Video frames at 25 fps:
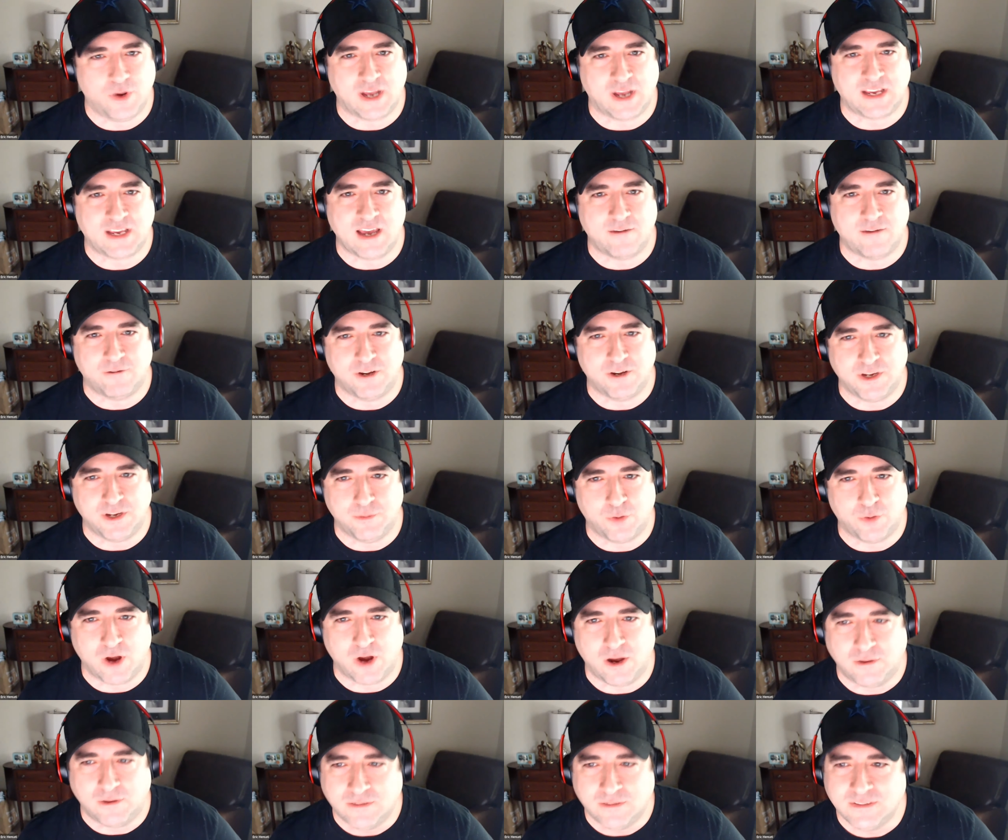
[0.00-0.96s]
we're not covering you
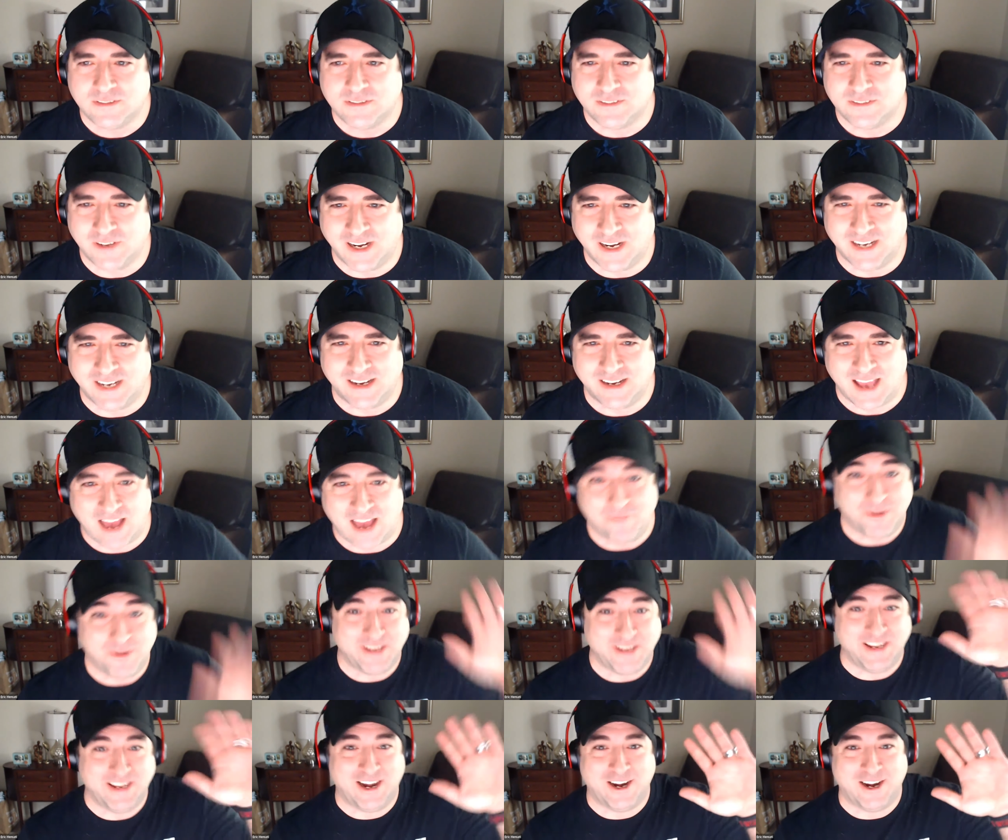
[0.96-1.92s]
bro right I've
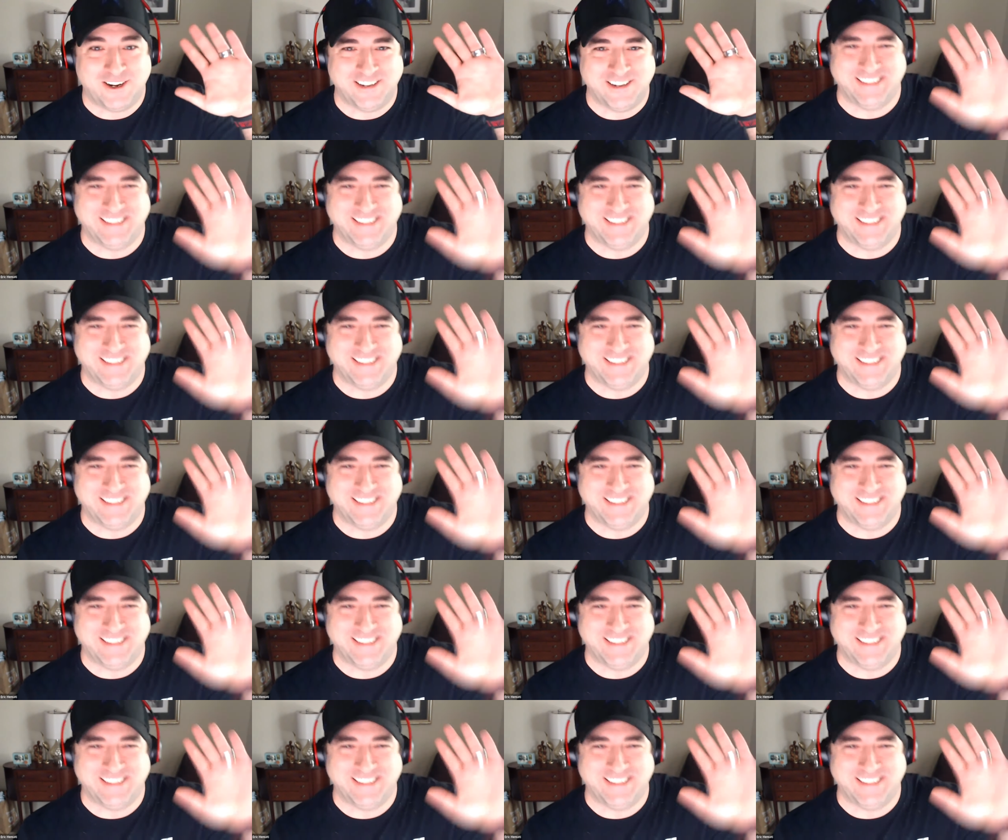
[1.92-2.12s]
been there